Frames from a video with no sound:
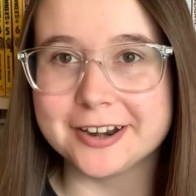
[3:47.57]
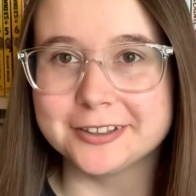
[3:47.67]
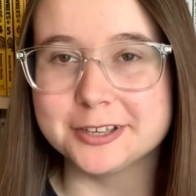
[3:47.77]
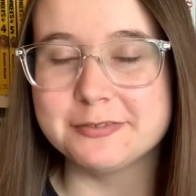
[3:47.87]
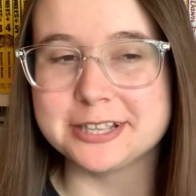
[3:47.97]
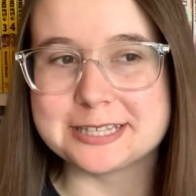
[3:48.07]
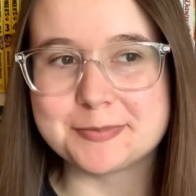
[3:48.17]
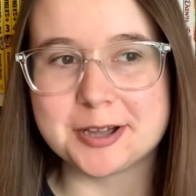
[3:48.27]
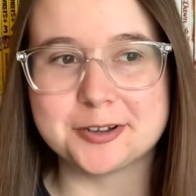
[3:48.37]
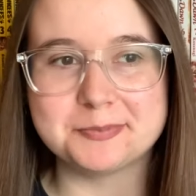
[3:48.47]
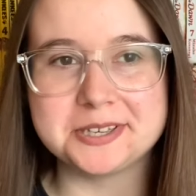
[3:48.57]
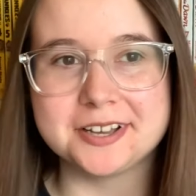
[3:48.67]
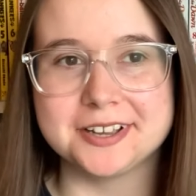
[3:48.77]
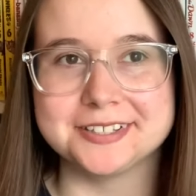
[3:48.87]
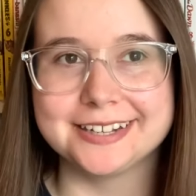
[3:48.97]
on the fence about
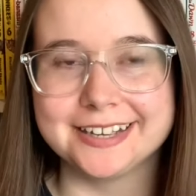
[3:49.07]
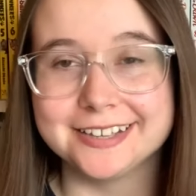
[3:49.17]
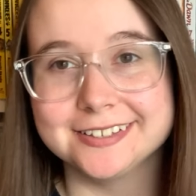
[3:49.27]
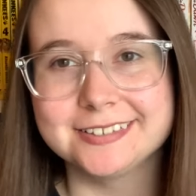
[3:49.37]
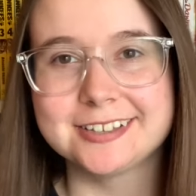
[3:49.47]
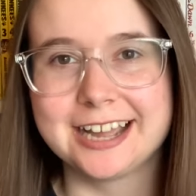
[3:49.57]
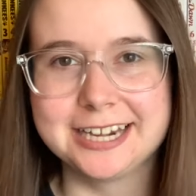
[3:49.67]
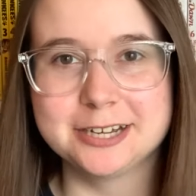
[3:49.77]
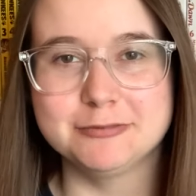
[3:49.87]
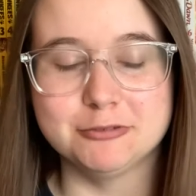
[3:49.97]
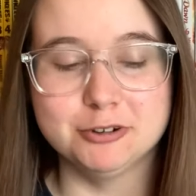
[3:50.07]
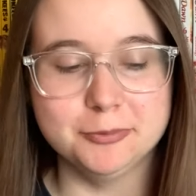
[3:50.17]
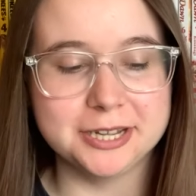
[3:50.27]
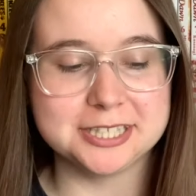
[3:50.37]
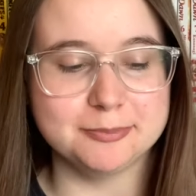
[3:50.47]
because it is kind of a
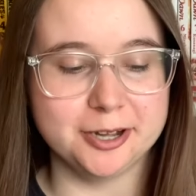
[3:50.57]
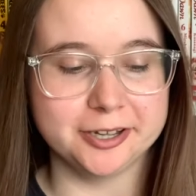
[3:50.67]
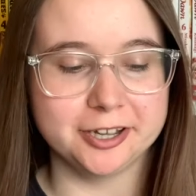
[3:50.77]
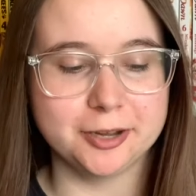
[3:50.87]
romance manga,